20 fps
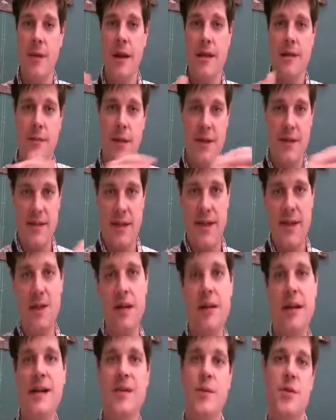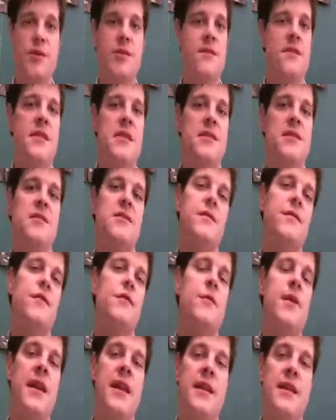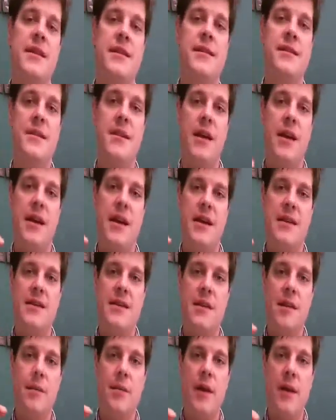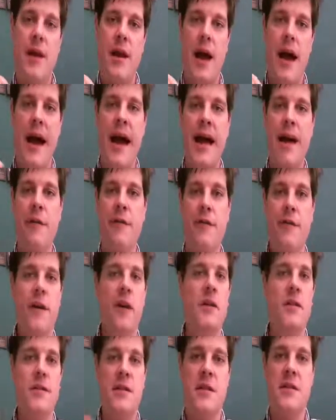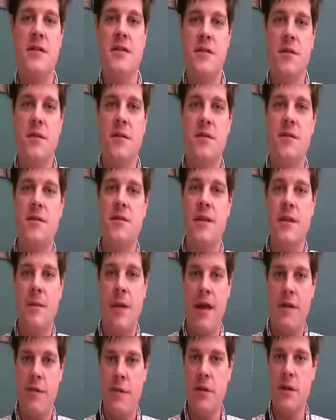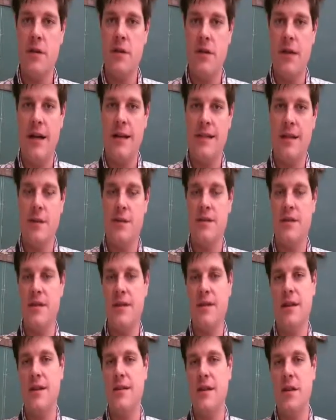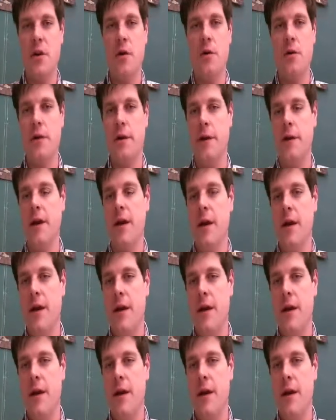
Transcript: My second class, which you'll see in just a few minutes, is a little bit higher functioning students than that first class I was discussing earlier.